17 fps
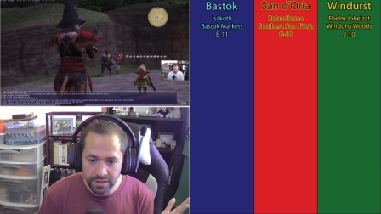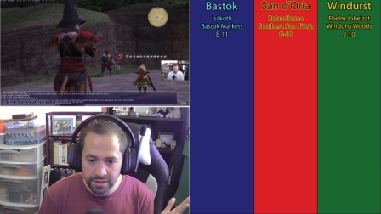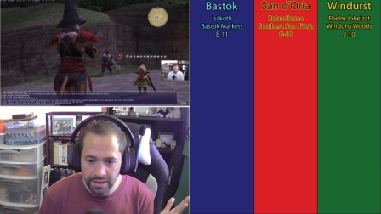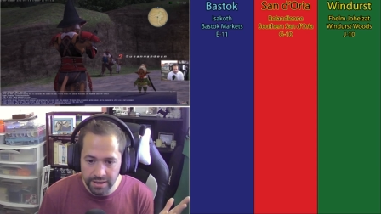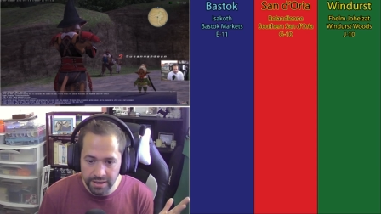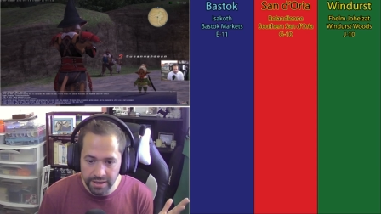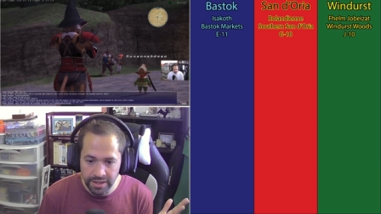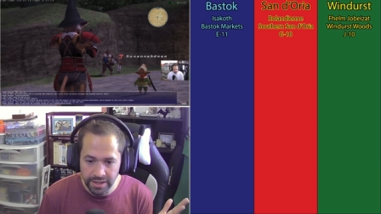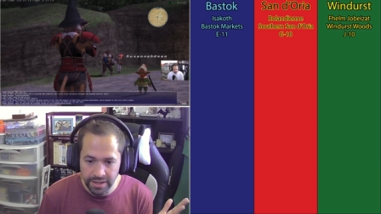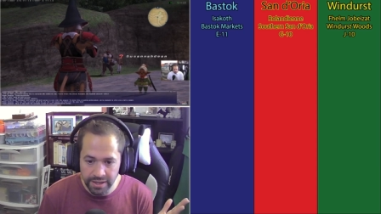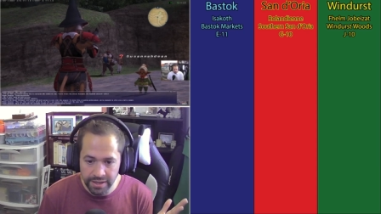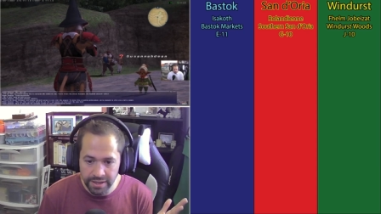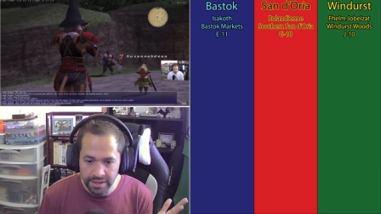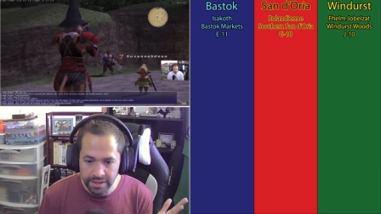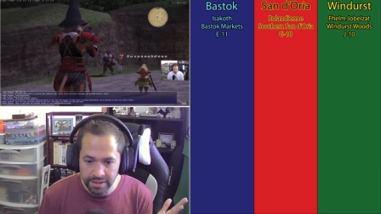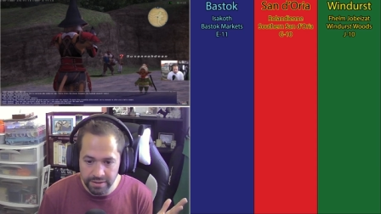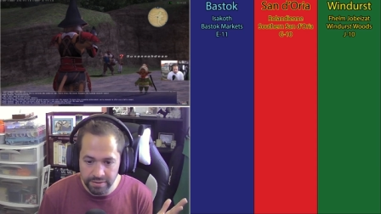
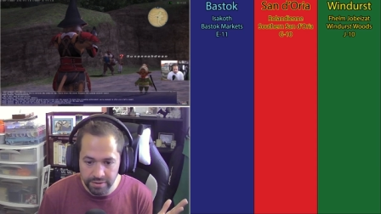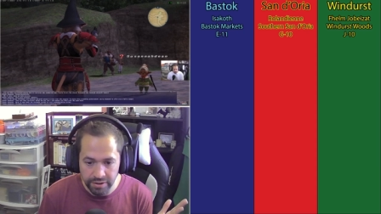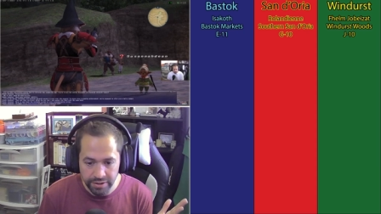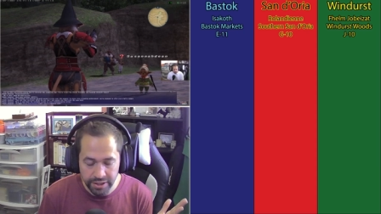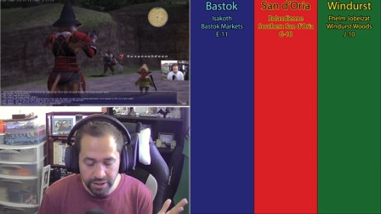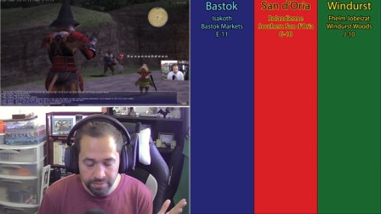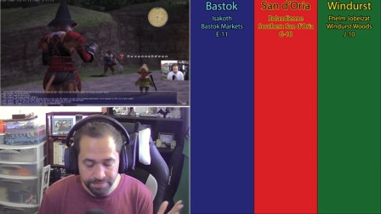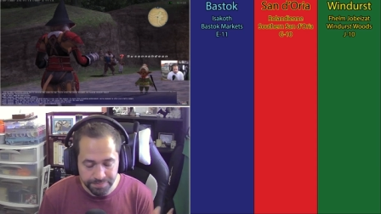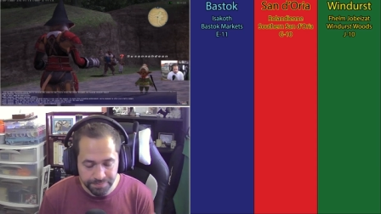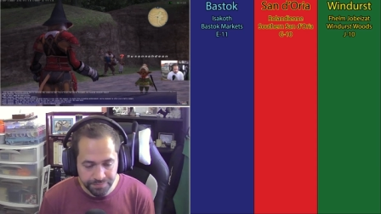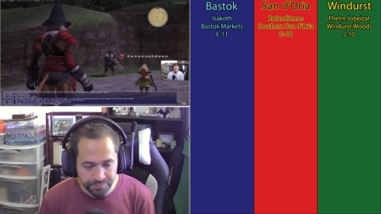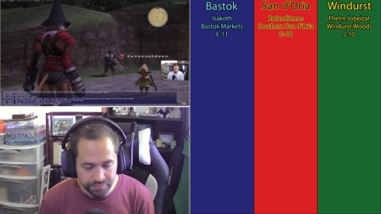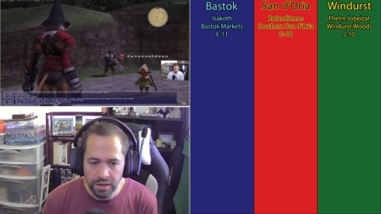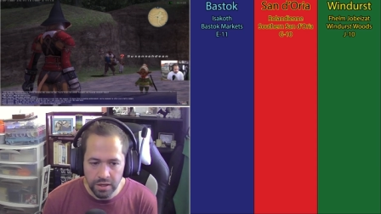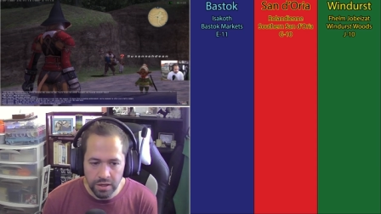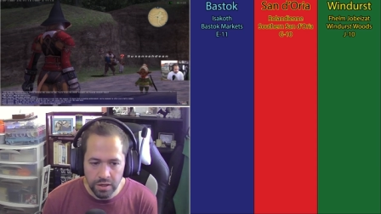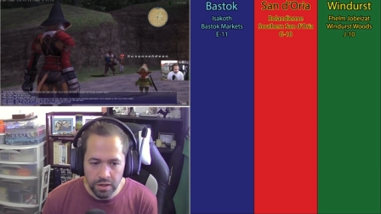and there you go.
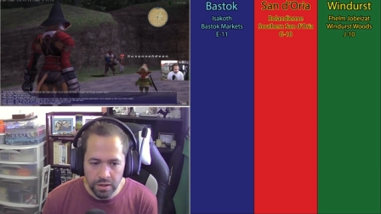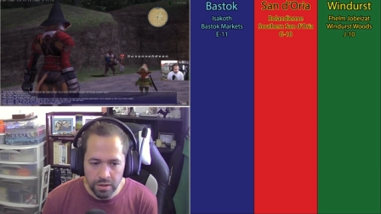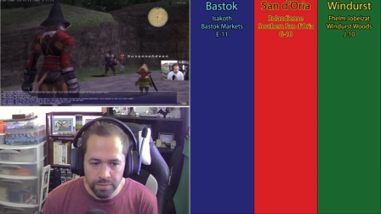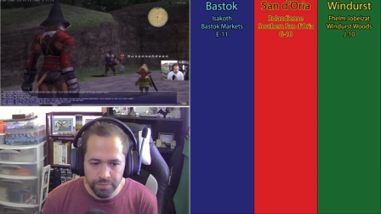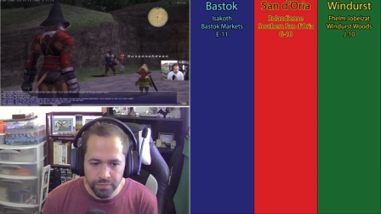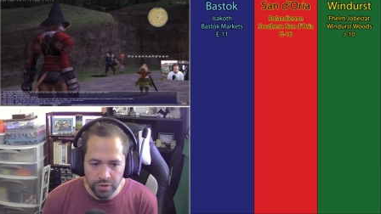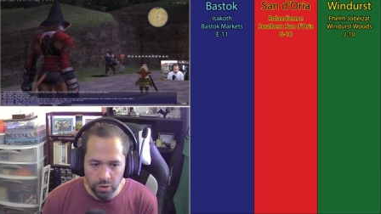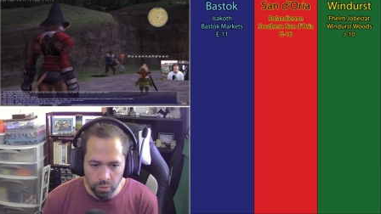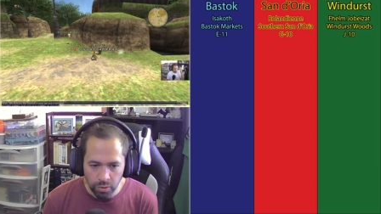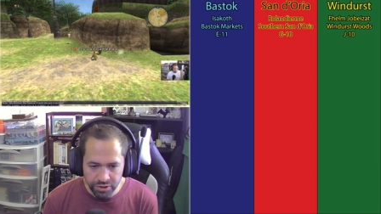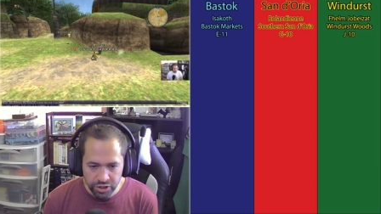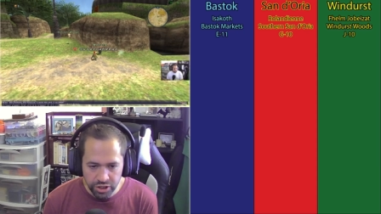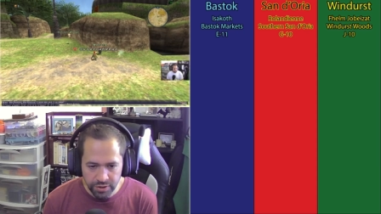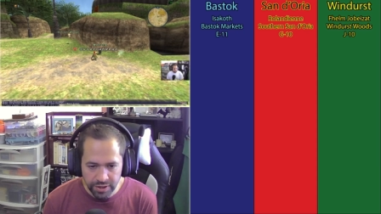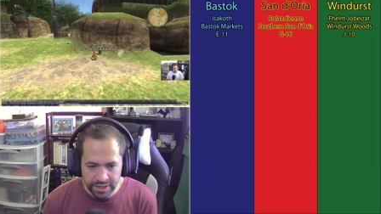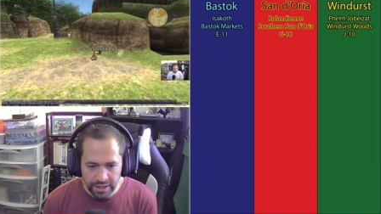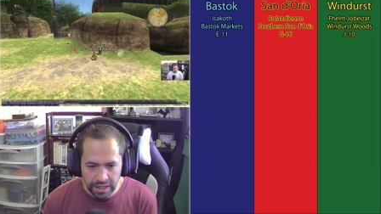Once
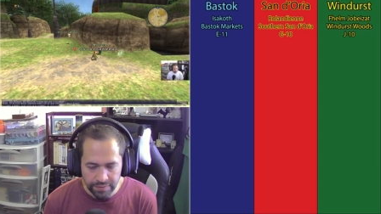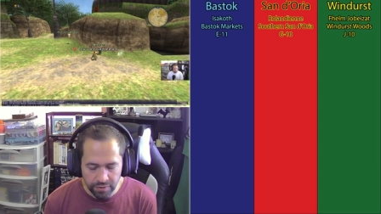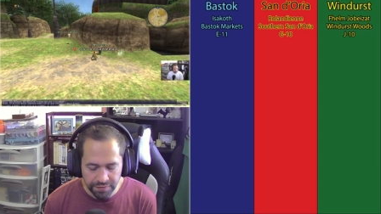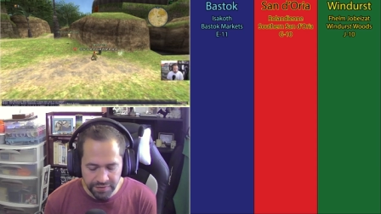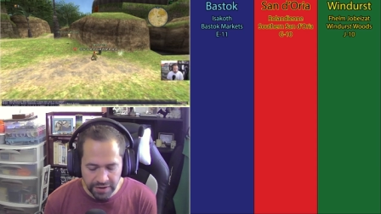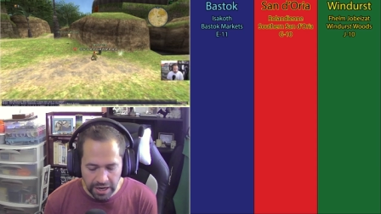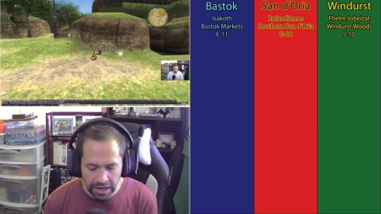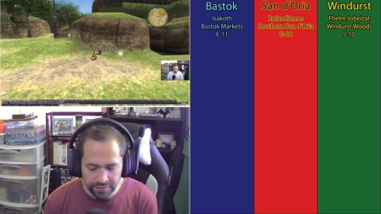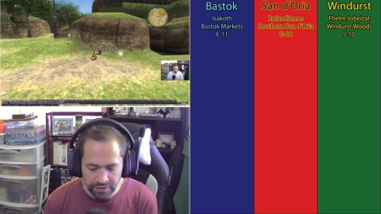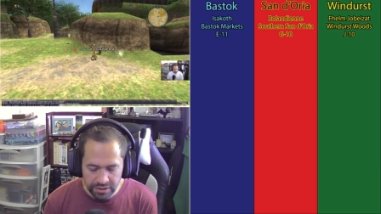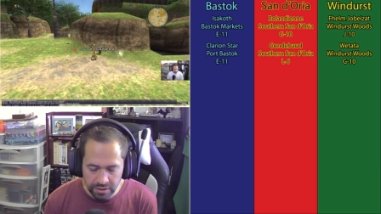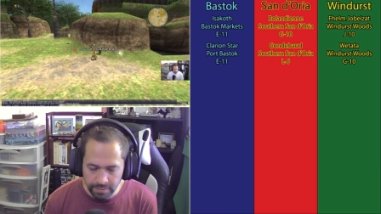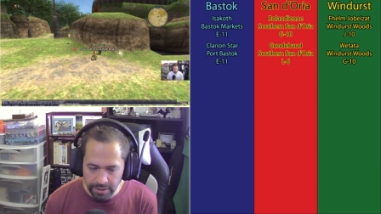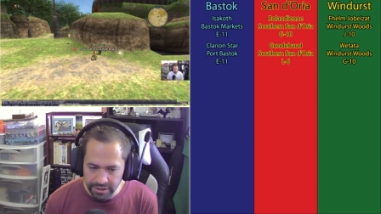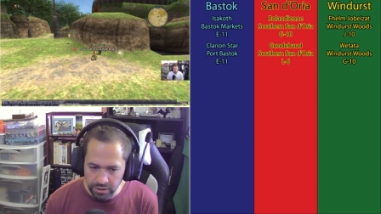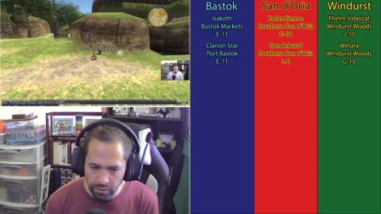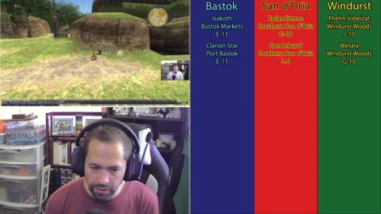you hit level 5, either
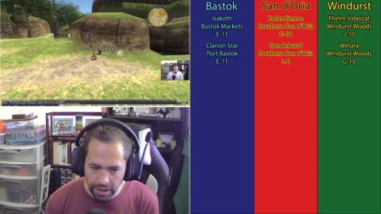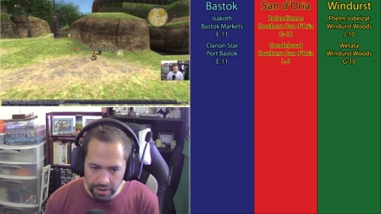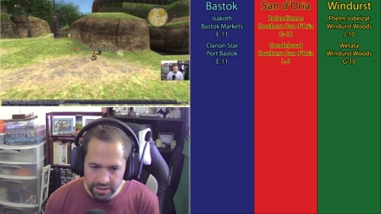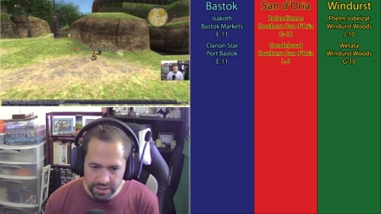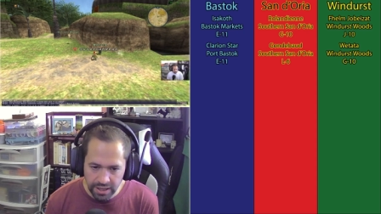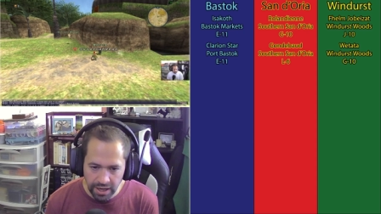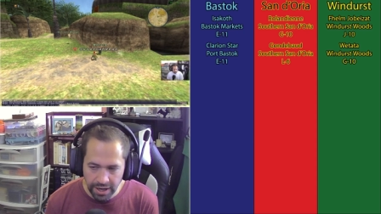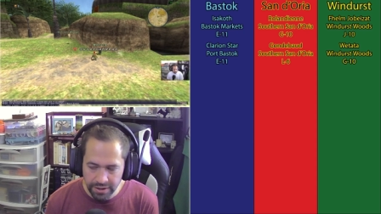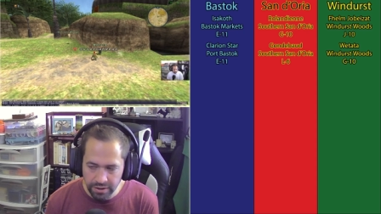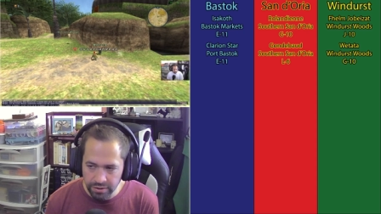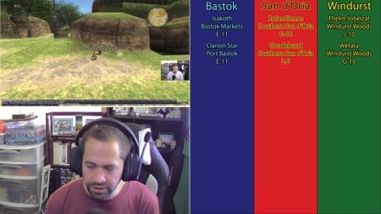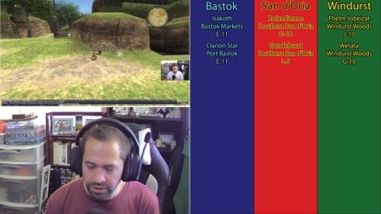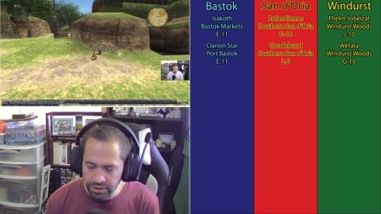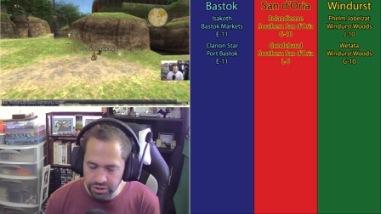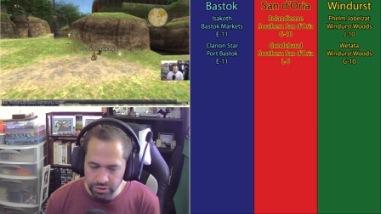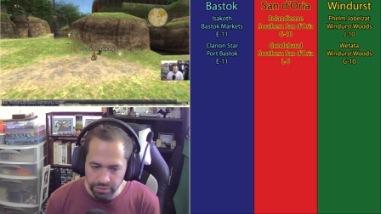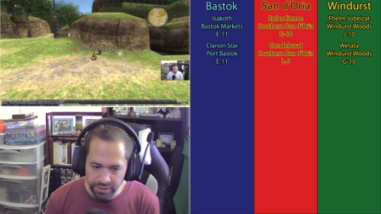by going outside or
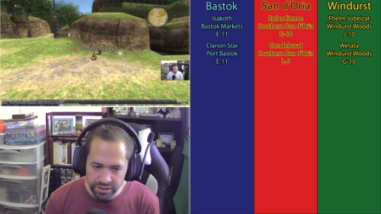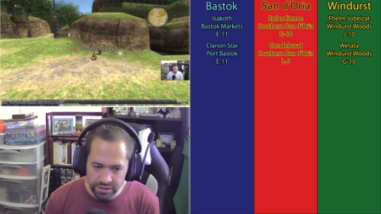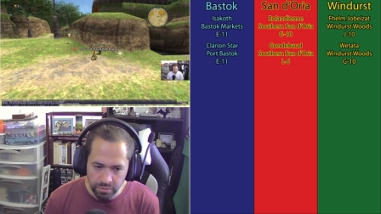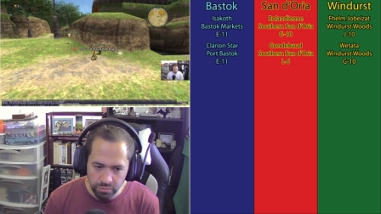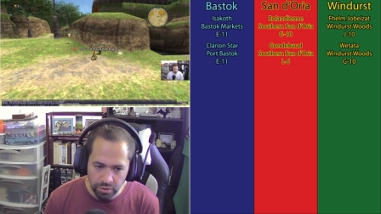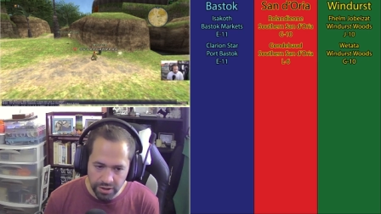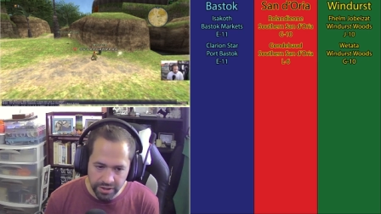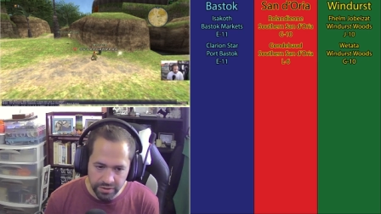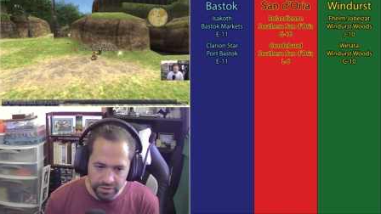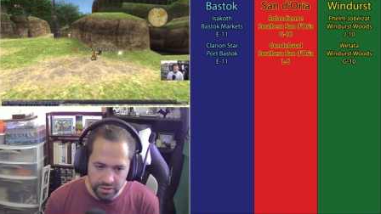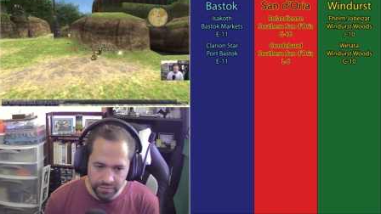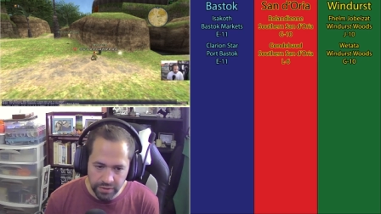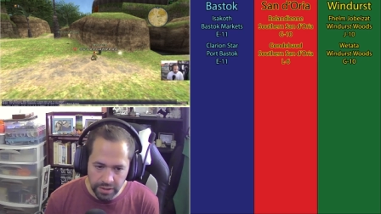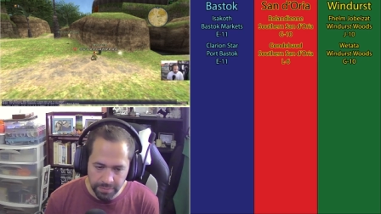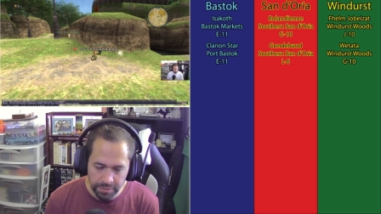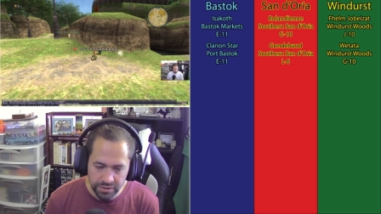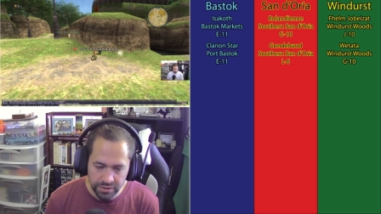just doing some Records of
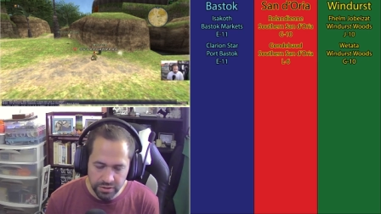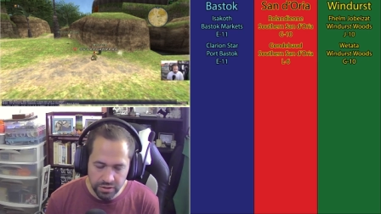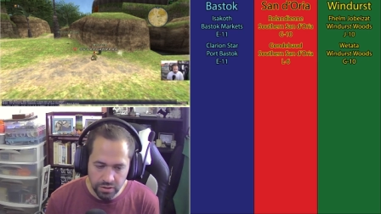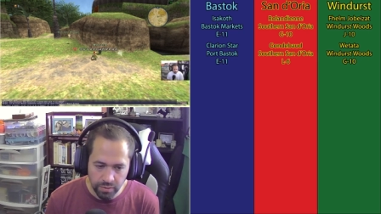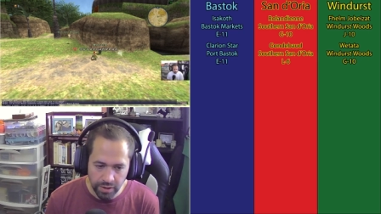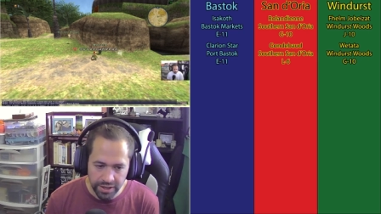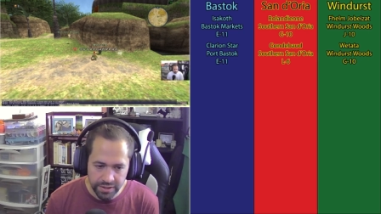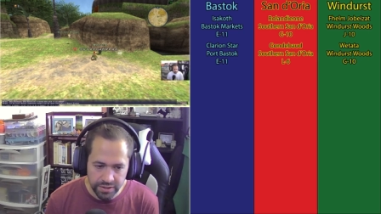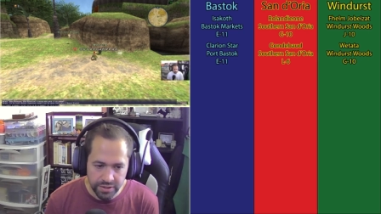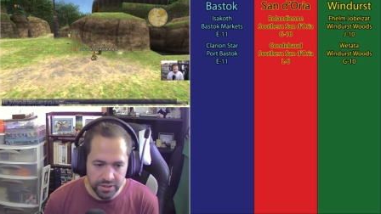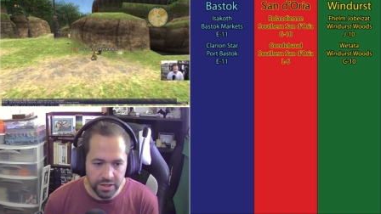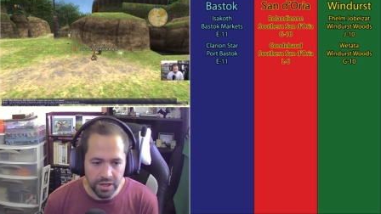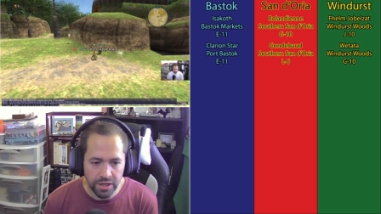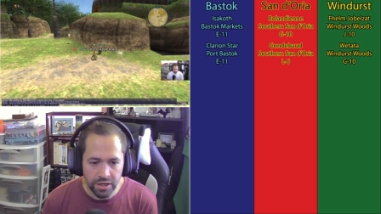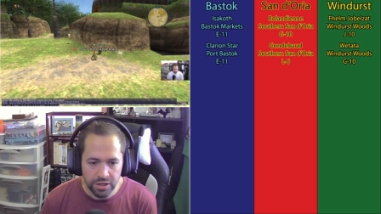Eminence quests,